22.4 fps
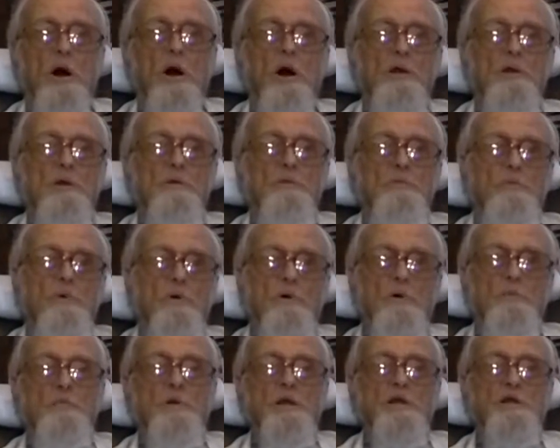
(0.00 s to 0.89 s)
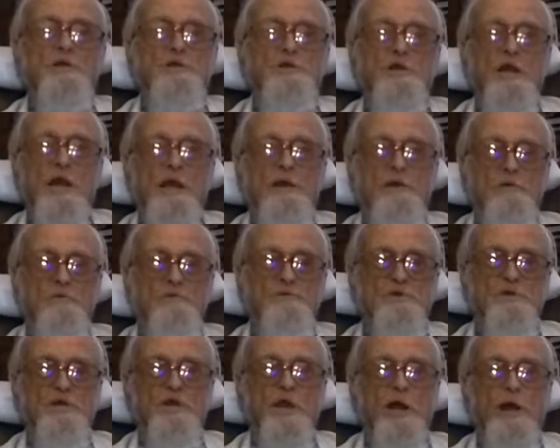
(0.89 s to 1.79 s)
on a big set
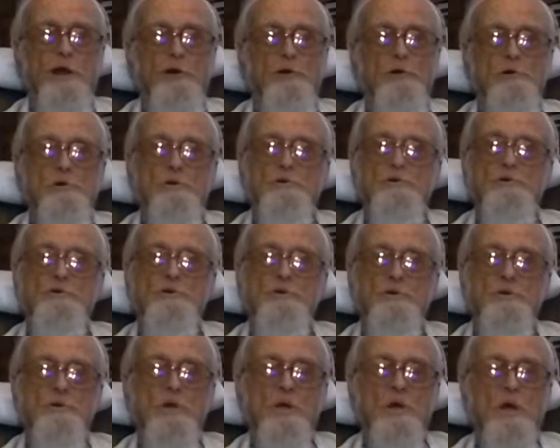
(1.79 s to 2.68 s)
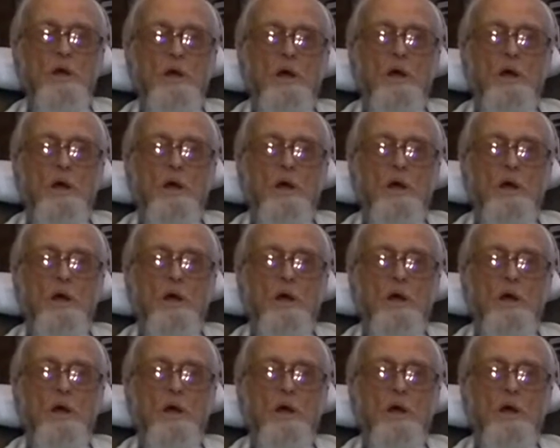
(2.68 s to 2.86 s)
of stairs.